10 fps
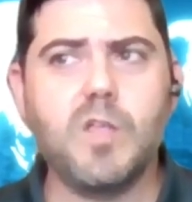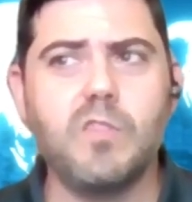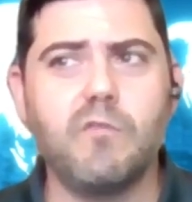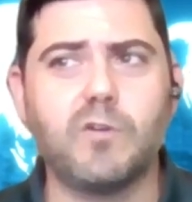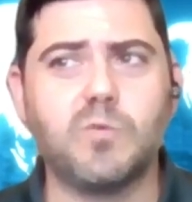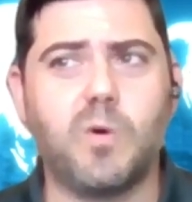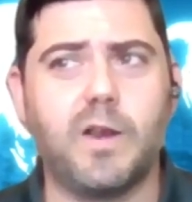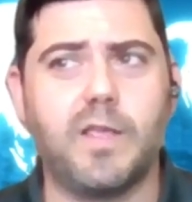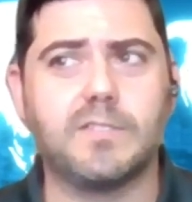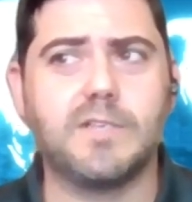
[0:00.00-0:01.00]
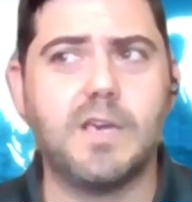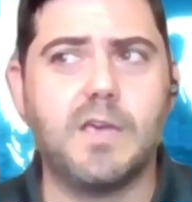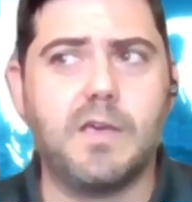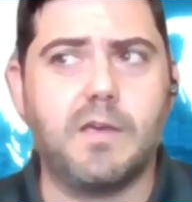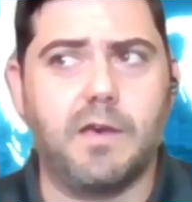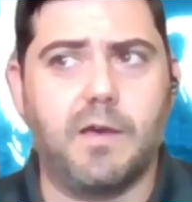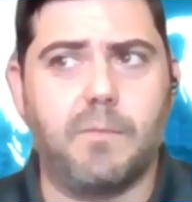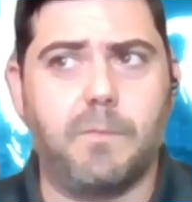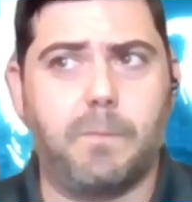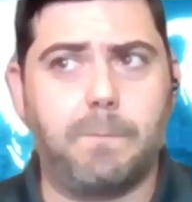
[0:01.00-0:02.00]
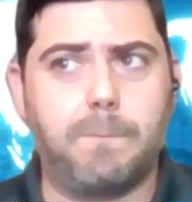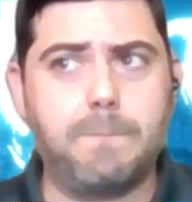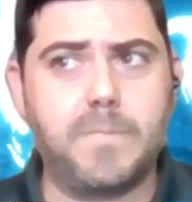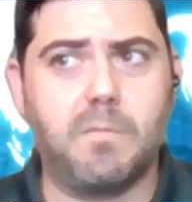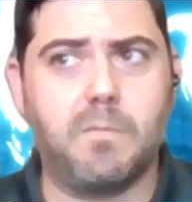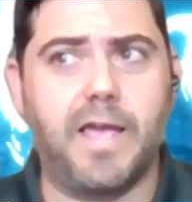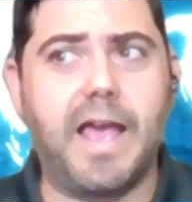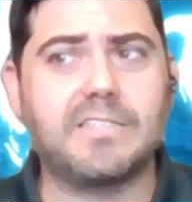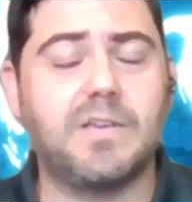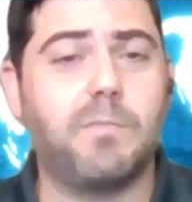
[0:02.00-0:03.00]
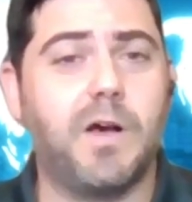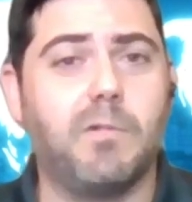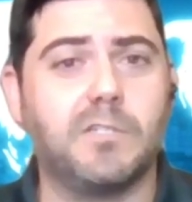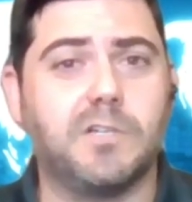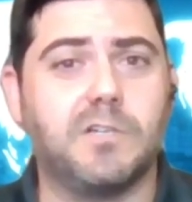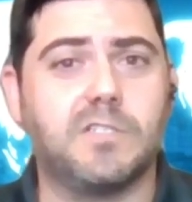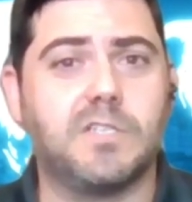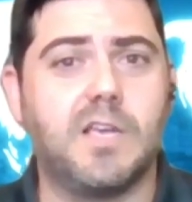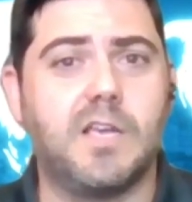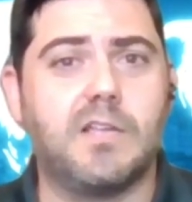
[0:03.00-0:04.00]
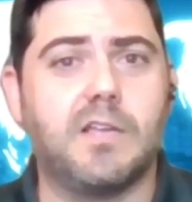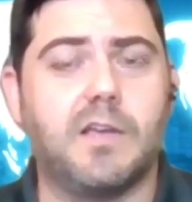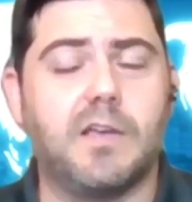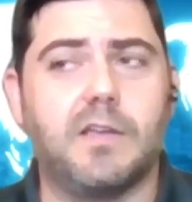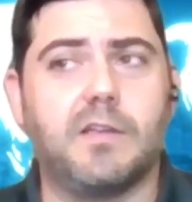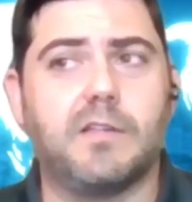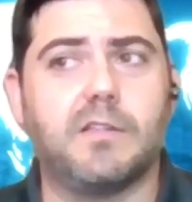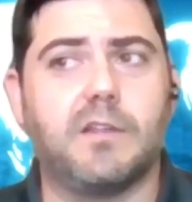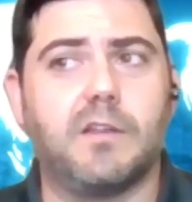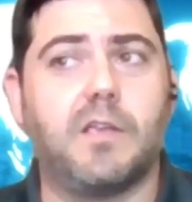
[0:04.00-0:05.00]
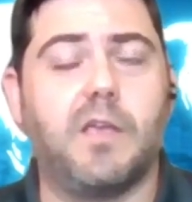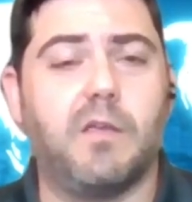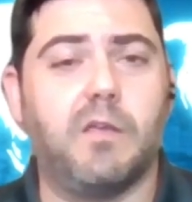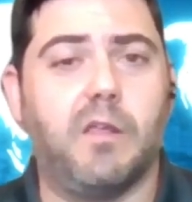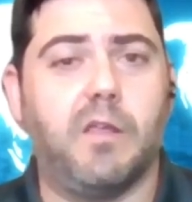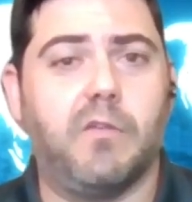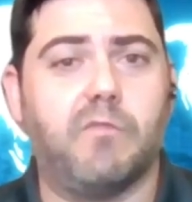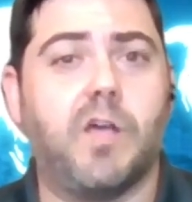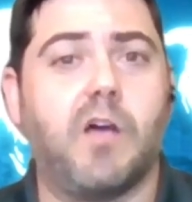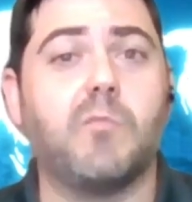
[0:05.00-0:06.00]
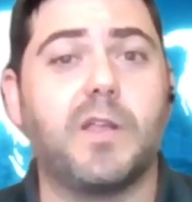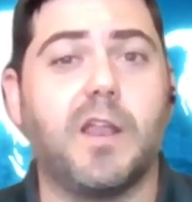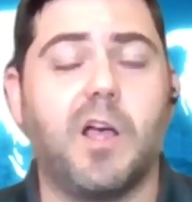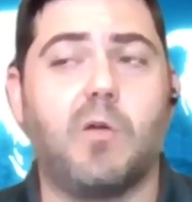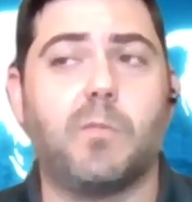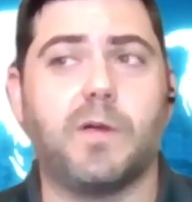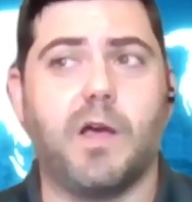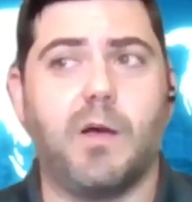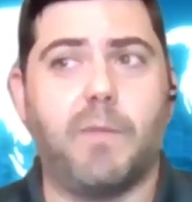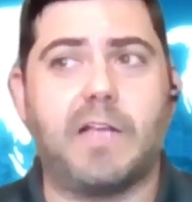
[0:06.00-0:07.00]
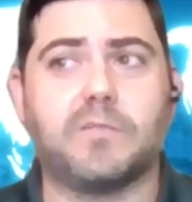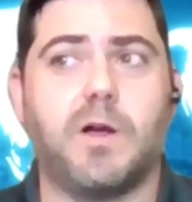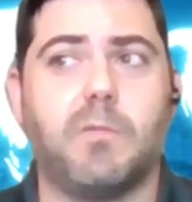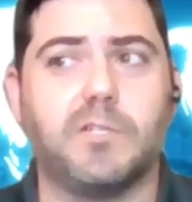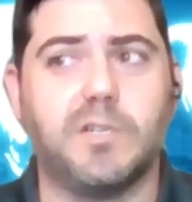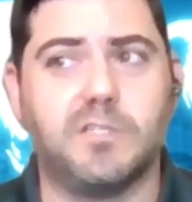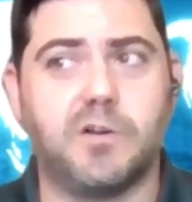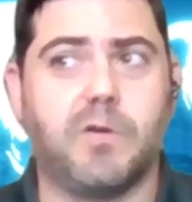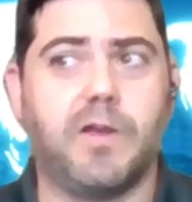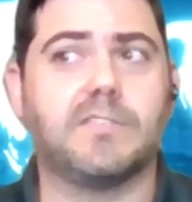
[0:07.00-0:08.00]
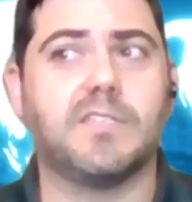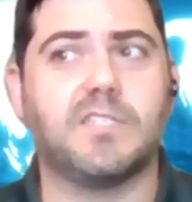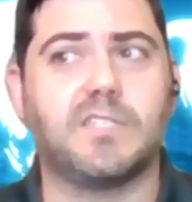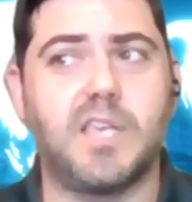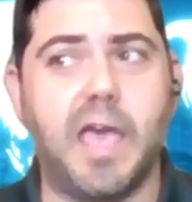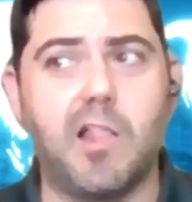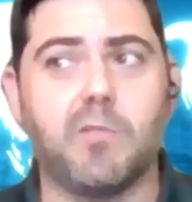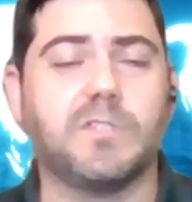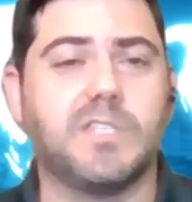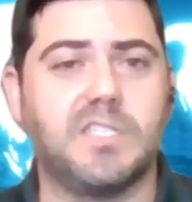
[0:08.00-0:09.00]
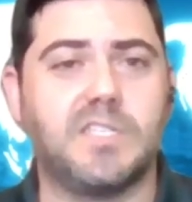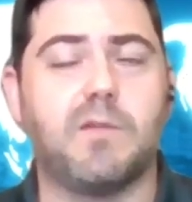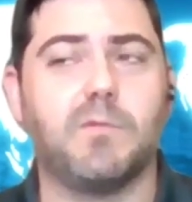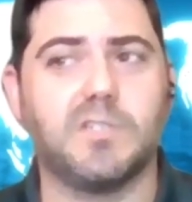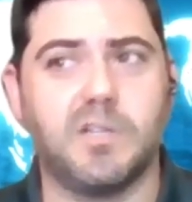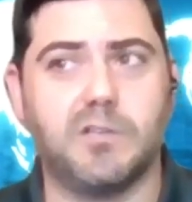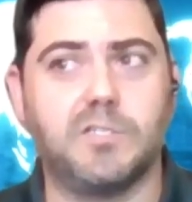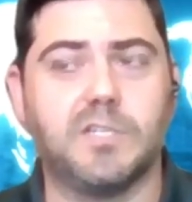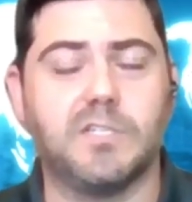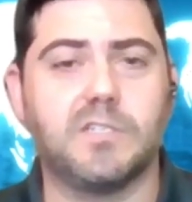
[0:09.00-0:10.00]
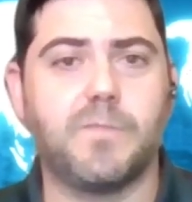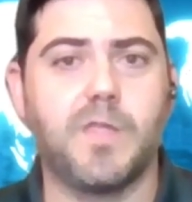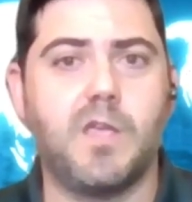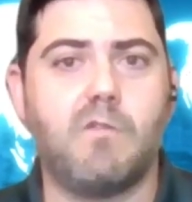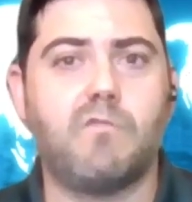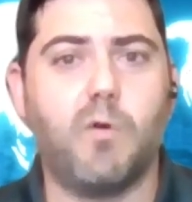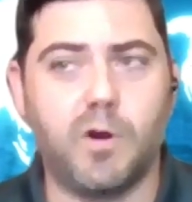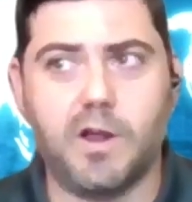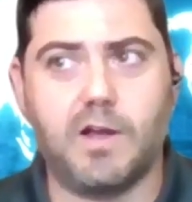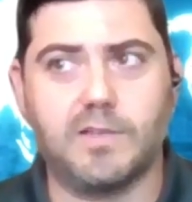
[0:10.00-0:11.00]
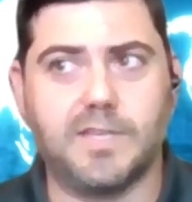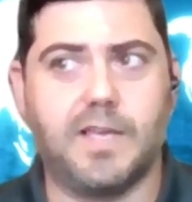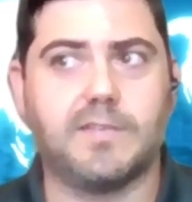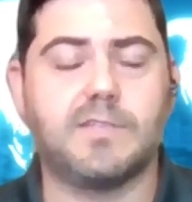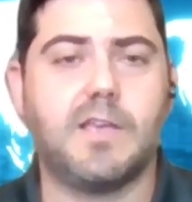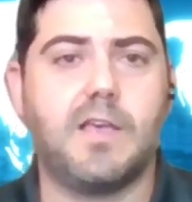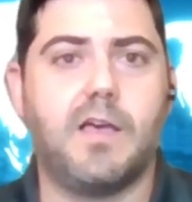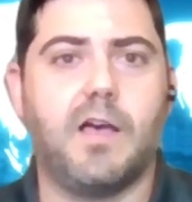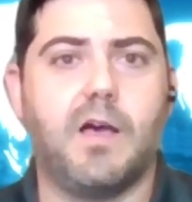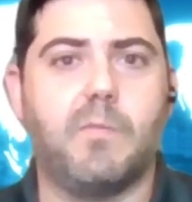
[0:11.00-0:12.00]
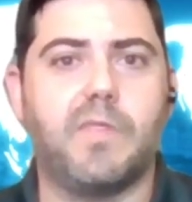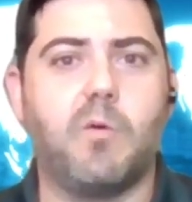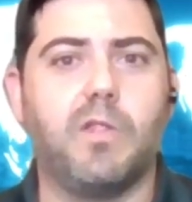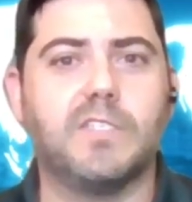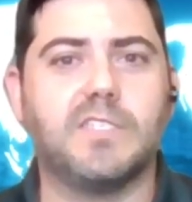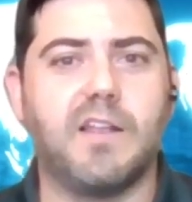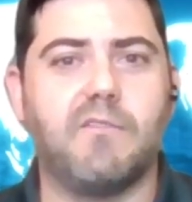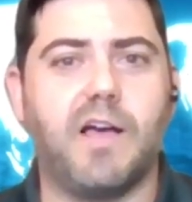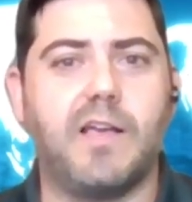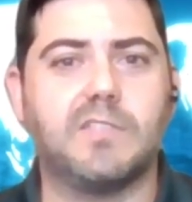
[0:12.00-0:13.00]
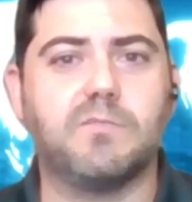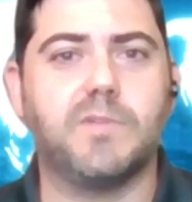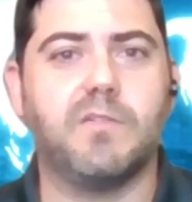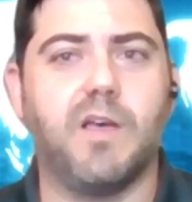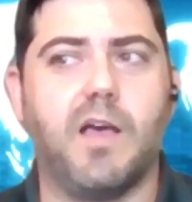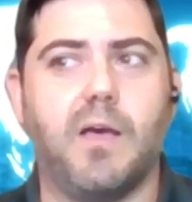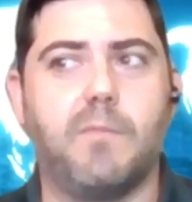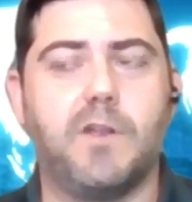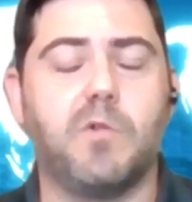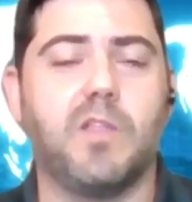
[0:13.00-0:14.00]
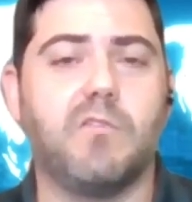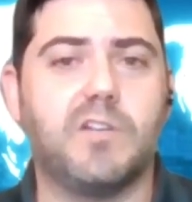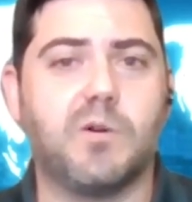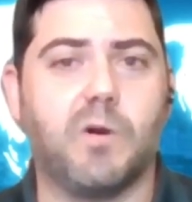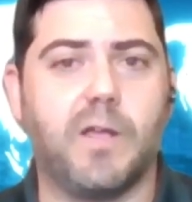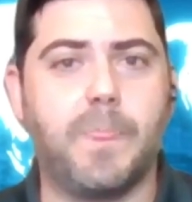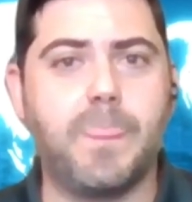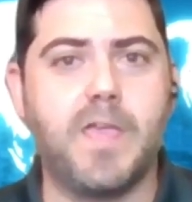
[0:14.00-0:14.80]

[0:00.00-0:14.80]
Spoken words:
The first one is by asking publishers, if government can help ask publishers to create scalable, sustainable solutions for content that will incentivize minimal inventory.